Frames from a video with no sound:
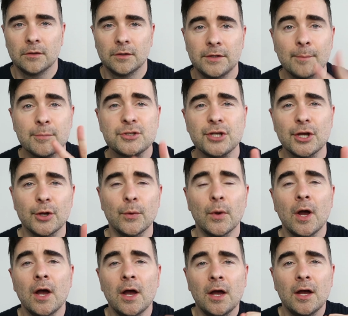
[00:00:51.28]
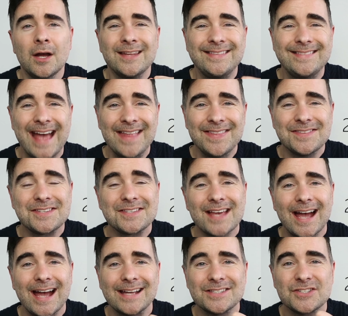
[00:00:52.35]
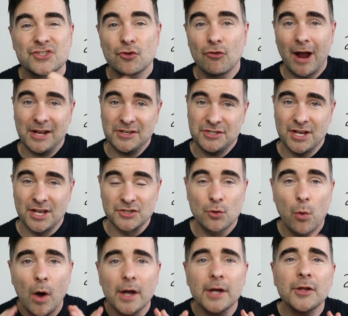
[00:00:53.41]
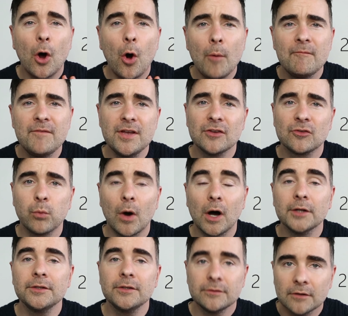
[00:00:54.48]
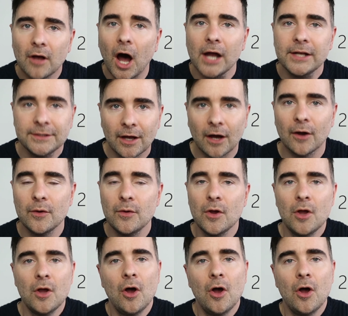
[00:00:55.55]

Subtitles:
Number 2, dents and scratches. Quite an obvious one, I know.